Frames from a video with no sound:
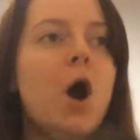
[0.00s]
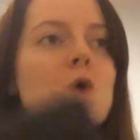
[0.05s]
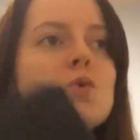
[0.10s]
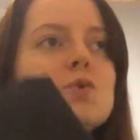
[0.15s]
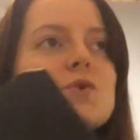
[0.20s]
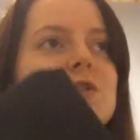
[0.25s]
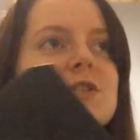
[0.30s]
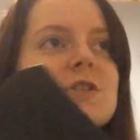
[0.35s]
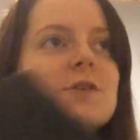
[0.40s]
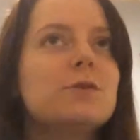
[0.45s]

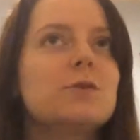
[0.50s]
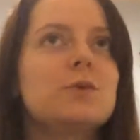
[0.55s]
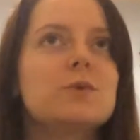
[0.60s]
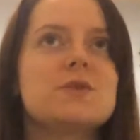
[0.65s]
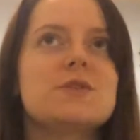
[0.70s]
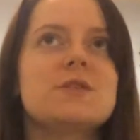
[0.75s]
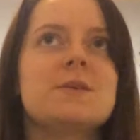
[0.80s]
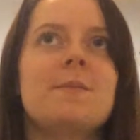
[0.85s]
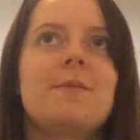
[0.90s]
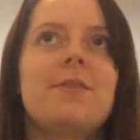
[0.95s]
Poster or
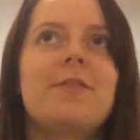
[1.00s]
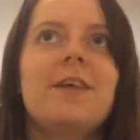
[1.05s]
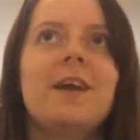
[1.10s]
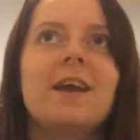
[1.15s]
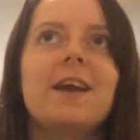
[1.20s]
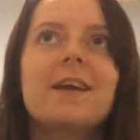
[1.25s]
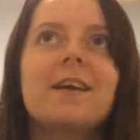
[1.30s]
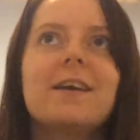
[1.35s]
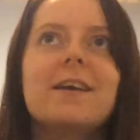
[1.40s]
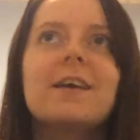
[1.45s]

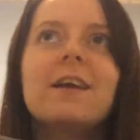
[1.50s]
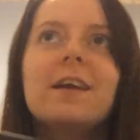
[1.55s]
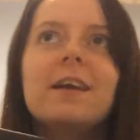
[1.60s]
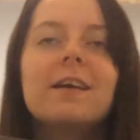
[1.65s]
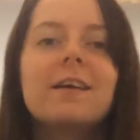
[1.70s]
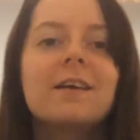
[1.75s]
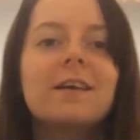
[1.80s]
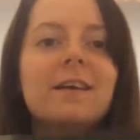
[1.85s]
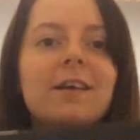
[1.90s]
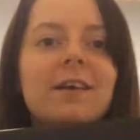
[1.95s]
something.
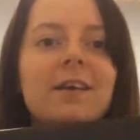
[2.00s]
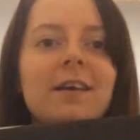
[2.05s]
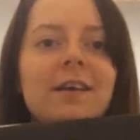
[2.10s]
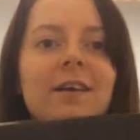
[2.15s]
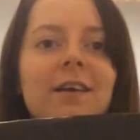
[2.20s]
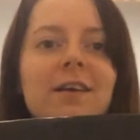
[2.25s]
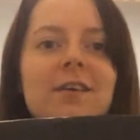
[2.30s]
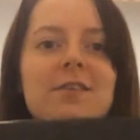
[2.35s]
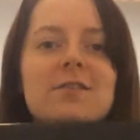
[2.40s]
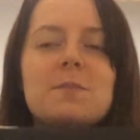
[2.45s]

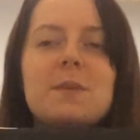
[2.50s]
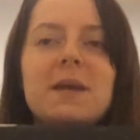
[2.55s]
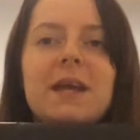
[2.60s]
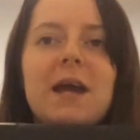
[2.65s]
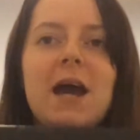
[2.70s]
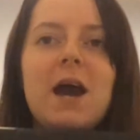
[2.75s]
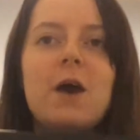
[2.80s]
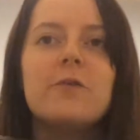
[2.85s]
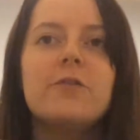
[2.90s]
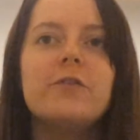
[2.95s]

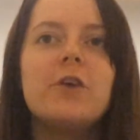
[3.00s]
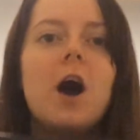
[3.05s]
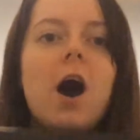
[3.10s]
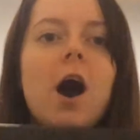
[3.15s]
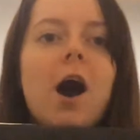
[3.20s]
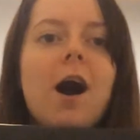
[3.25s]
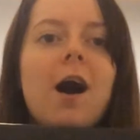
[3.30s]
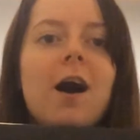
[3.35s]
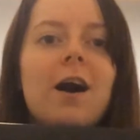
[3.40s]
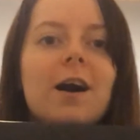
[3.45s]
Something out of
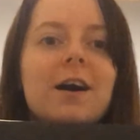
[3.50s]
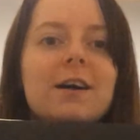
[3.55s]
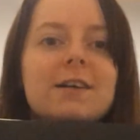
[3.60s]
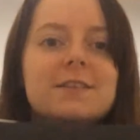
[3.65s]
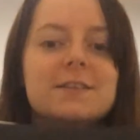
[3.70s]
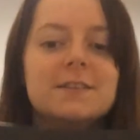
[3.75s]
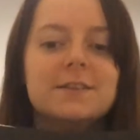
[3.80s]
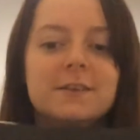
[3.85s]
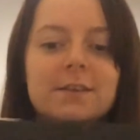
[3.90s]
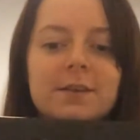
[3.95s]
card.
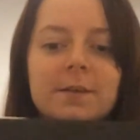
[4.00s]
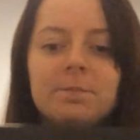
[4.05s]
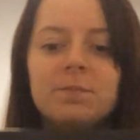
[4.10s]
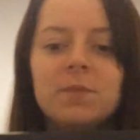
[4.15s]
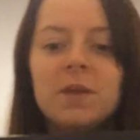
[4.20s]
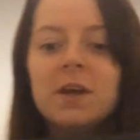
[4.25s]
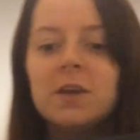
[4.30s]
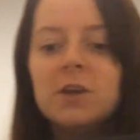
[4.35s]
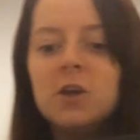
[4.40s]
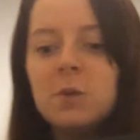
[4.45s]

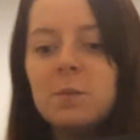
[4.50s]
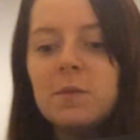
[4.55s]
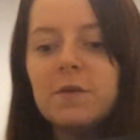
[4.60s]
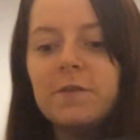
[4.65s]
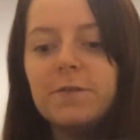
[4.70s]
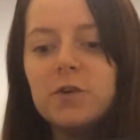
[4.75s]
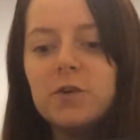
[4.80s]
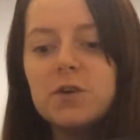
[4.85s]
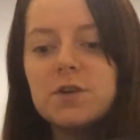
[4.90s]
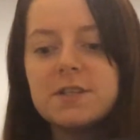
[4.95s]
Number
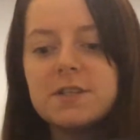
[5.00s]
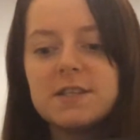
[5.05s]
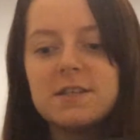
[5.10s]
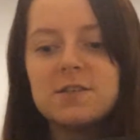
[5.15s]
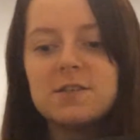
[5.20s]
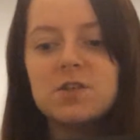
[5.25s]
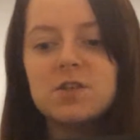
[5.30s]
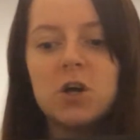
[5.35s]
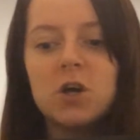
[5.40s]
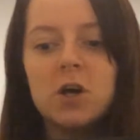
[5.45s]
4
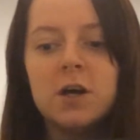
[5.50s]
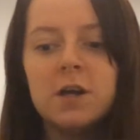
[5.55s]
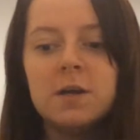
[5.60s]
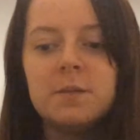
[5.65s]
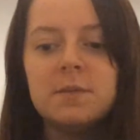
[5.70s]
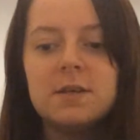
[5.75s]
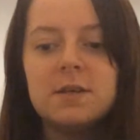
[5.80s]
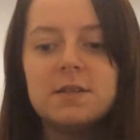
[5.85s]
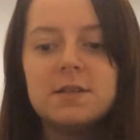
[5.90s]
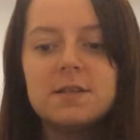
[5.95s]
says
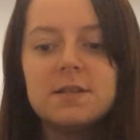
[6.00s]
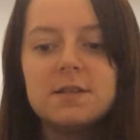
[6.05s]
time